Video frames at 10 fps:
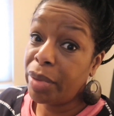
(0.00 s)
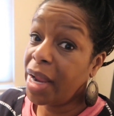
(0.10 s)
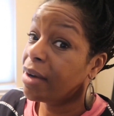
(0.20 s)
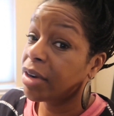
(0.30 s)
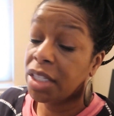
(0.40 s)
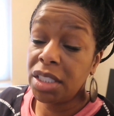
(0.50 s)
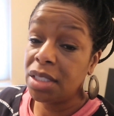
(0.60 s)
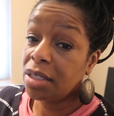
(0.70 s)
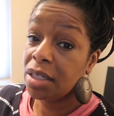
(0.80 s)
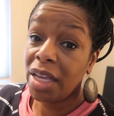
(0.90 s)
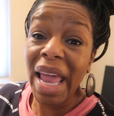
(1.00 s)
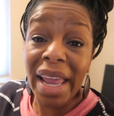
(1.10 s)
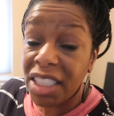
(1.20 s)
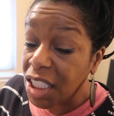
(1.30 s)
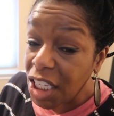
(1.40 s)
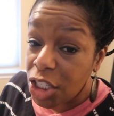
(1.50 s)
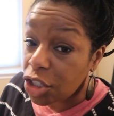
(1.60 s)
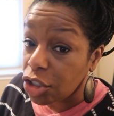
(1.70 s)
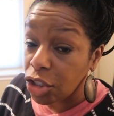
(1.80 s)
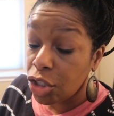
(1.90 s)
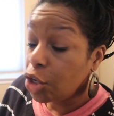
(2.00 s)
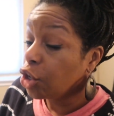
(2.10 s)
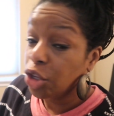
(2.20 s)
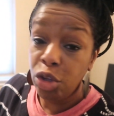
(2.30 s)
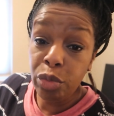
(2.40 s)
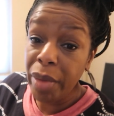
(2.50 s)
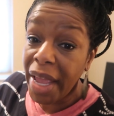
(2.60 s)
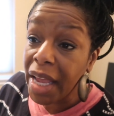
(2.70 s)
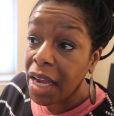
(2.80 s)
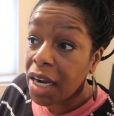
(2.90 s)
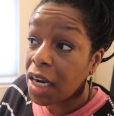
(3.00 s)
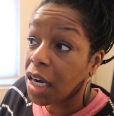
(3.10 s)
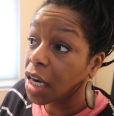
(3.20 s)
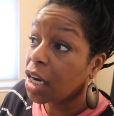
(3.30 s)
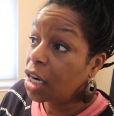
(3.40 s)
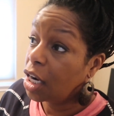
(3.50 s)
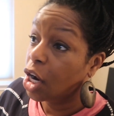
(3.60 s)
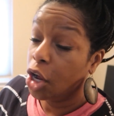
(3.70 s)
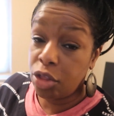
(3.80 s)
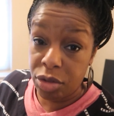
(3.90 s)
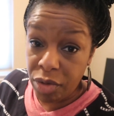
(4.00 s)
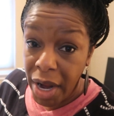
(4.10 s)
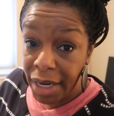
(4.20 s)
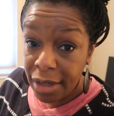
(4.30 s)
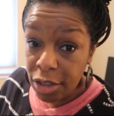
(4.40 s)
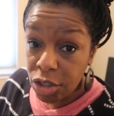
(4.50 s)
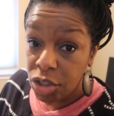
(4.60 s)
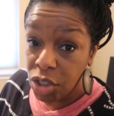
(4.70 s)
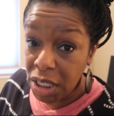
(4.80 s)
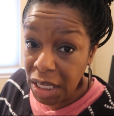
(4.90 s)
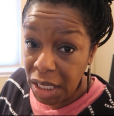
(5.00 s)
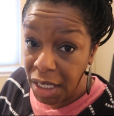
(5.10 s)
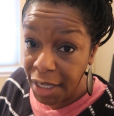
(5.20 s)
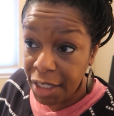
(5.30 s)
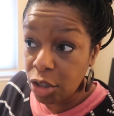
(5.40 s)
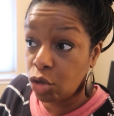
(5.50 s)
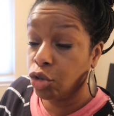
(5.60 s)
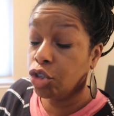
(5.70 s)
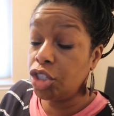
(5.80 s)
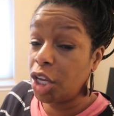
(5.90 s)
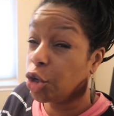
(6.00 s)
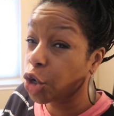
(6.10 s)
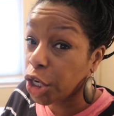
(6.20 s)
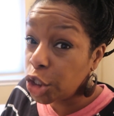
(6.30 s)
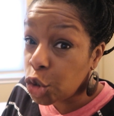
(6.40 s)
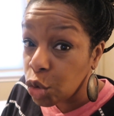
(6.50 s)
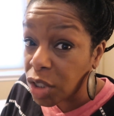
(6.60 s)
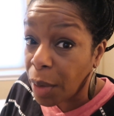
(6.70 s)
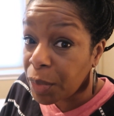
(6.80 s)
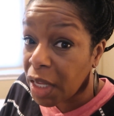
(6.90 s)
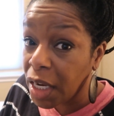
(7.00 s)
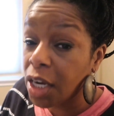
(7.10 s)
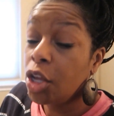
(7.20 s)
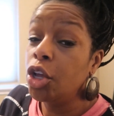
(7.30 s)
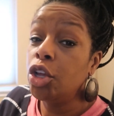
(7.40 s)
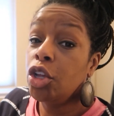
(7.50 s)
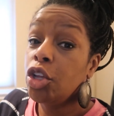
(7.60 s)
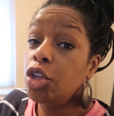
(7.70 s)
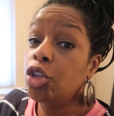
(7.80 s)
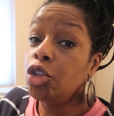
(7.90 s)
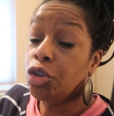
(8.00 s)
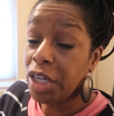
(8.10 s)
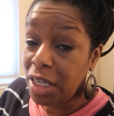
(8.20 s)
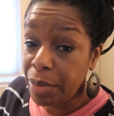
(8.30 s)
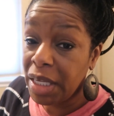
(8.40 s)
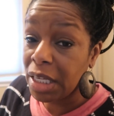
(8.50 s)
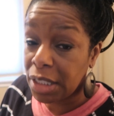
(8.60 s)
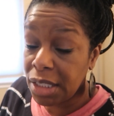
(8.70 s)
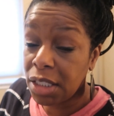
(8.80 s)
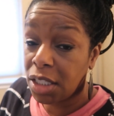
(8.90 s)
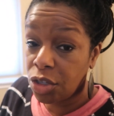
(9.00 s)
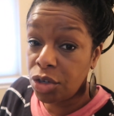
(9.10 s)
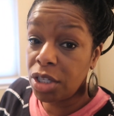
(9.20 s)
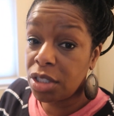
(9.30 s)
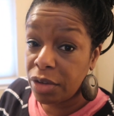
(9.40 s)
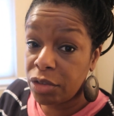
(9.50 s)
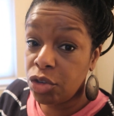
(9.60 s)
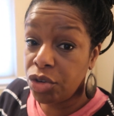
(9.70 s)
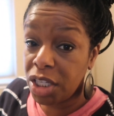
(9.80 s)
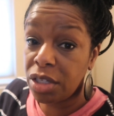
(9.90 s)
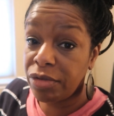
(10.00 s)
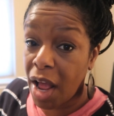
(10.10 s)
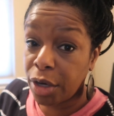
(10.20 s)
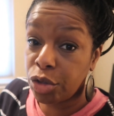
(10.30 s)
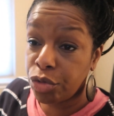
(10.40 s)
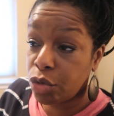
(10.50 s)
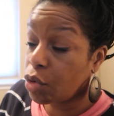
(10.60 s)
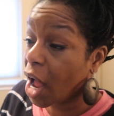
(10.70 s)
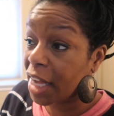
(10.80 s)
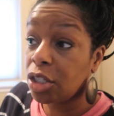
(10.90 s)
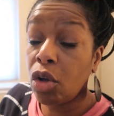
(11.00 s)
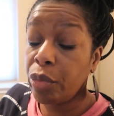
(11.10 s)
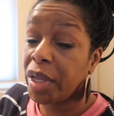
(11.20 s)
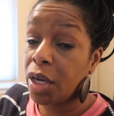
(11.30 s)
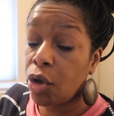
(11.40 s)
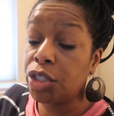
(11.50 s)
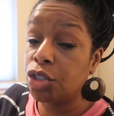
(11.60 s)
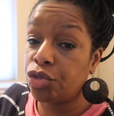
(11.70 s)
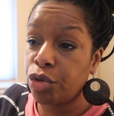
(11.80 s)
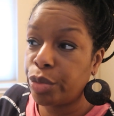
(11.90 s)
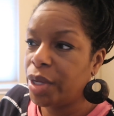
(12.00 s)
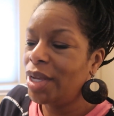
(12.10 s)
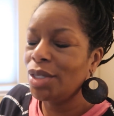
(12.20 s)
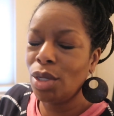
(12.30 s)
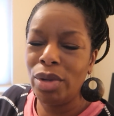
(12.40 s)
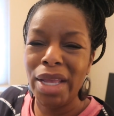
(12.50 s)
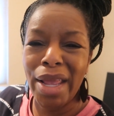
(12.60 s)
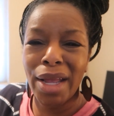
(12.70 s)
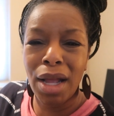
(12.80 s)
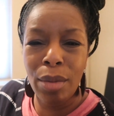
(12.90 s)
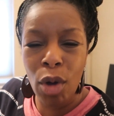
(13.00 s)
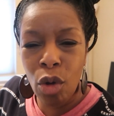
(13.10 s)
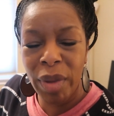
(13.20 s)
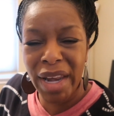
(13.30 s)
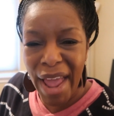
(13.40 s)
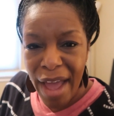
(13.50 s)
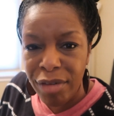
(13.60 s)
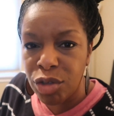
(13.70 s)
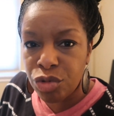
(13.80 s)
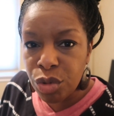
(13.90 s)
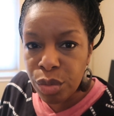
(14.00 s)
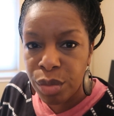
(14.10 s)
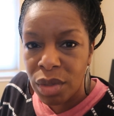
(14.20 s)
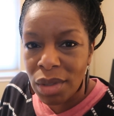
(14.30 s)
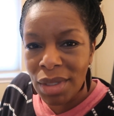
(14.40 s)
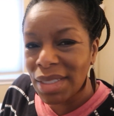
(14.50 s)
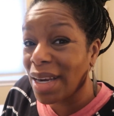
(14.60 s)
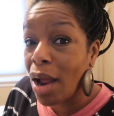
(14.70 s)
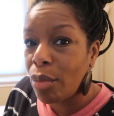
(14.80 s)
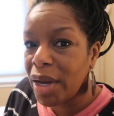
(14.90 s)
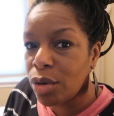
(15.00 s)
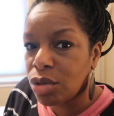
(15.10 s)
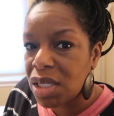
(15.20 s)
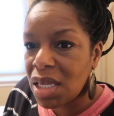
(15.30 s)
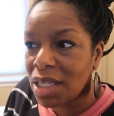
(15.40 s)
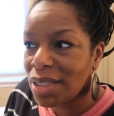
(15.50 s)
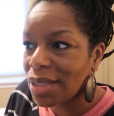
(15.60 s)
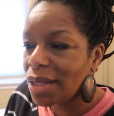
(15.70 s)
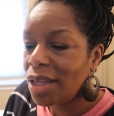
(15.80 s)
parents and teachers, you make a threat to the kids or you say you're going to do something, you need to be consistent. You need to, you need to follow through. I told him he lost his room, so he can't come home and have his room. So that don't make no sense.